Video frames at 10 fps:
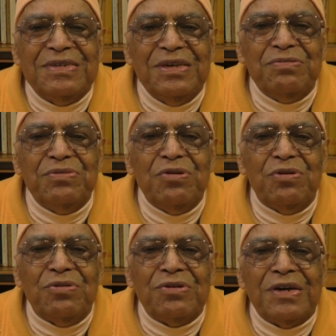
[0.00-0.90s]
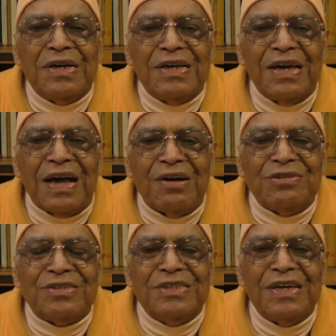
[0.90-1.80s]
If you own a
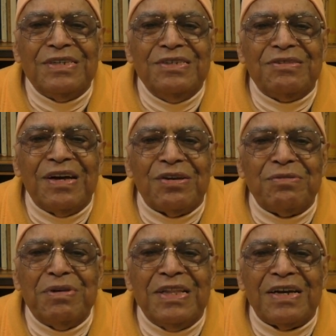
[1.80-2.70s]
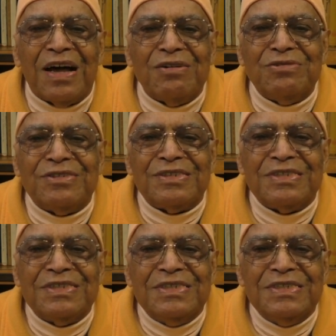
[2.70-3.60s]
house, then you cannot be that house
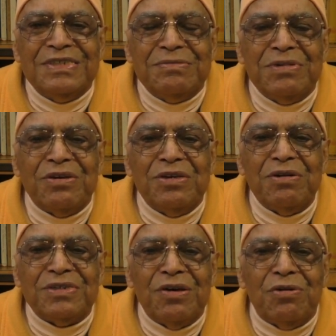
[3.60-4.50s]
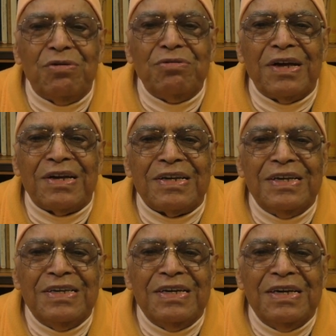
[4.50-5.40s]
because you are the owner.
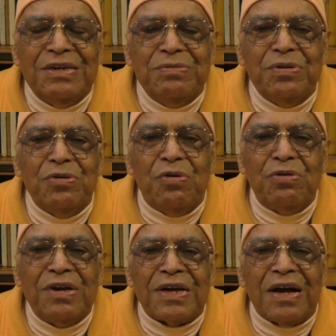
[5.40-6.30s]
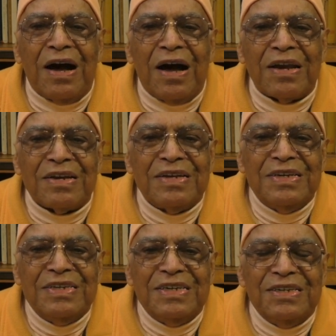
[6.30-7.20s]
If you own a car,
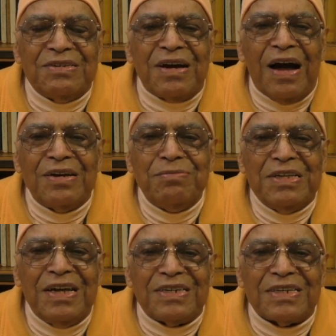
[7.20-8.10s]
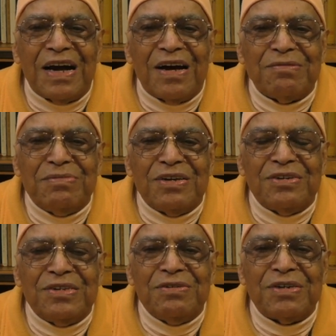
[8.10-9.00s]
you can't be that car
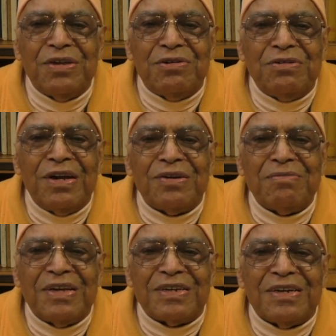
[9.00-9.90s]
because you are the owner of that